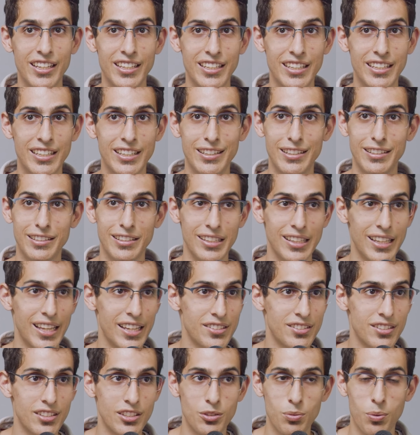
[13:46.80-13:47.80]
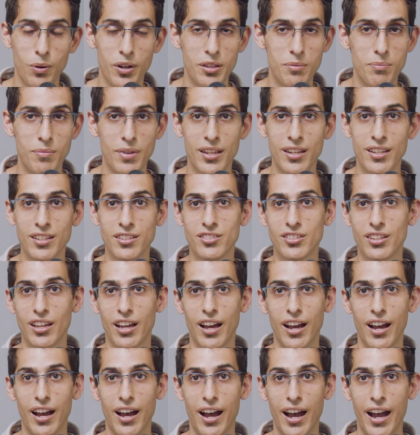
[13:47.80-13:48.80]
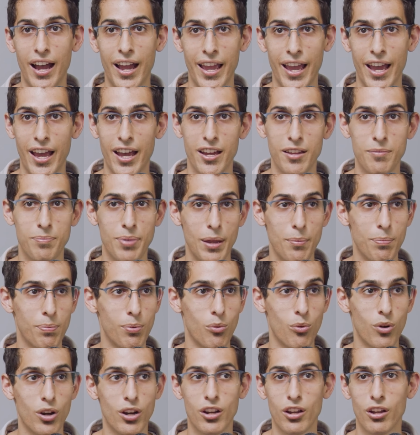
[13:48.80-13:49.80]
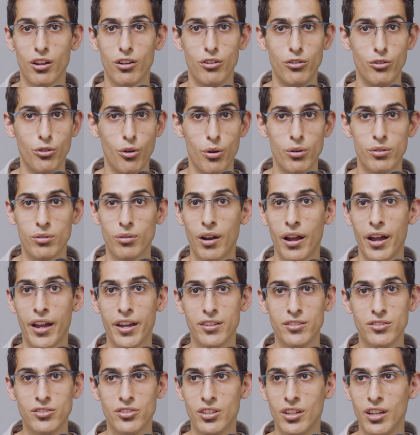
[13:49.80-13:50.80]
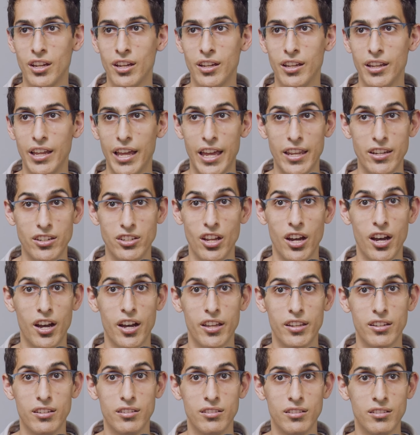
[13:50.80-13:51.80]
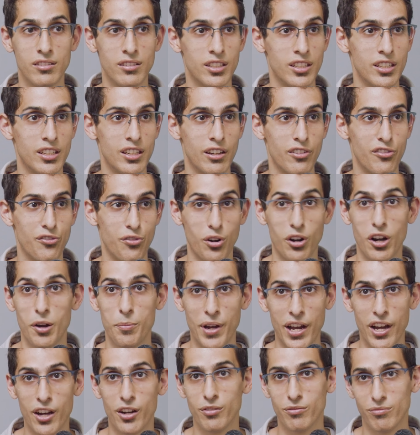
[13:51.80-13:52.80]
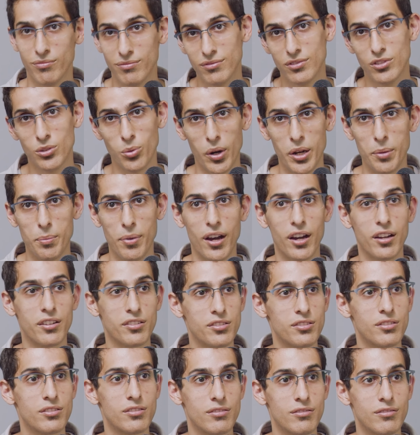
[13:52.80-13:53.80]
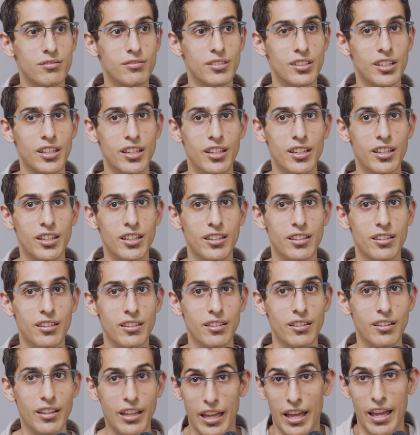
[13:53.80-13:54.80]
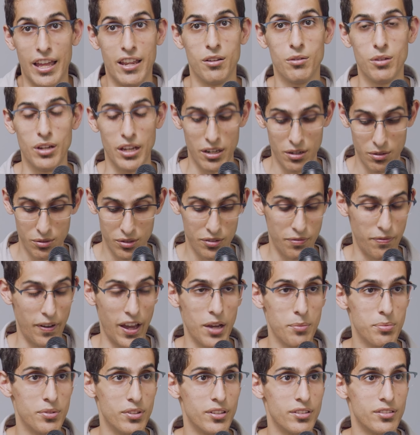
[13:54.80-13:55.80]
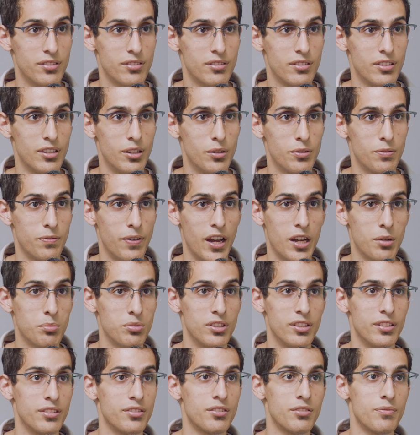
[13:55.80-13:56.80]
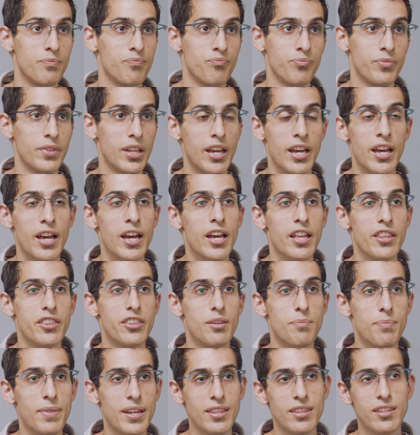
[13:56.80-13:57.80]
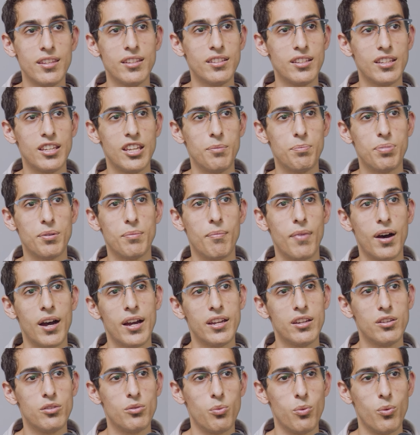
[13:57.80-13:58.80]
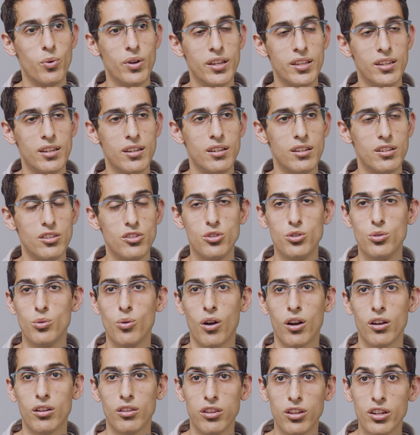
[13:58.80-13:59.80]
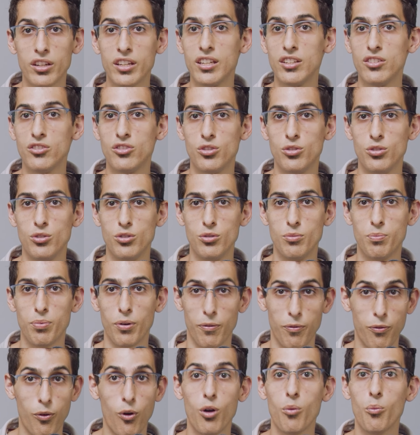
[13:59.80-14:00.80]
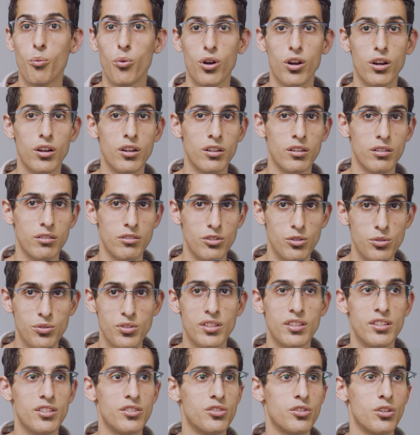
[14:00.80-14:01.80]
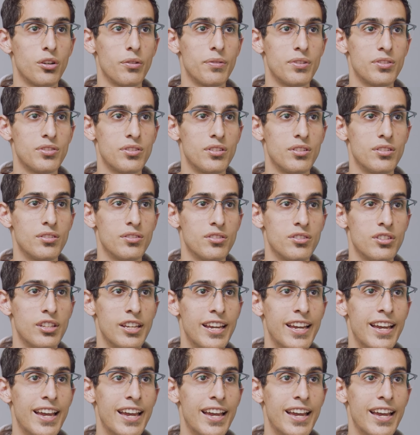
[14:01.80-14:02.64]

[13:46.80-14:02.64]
in less than 20 minutes, I had paperwork notarized and done for about $20. And it was fabulous. It was fabulous. The main thing to keep in mind when you are looking to perform work using these services,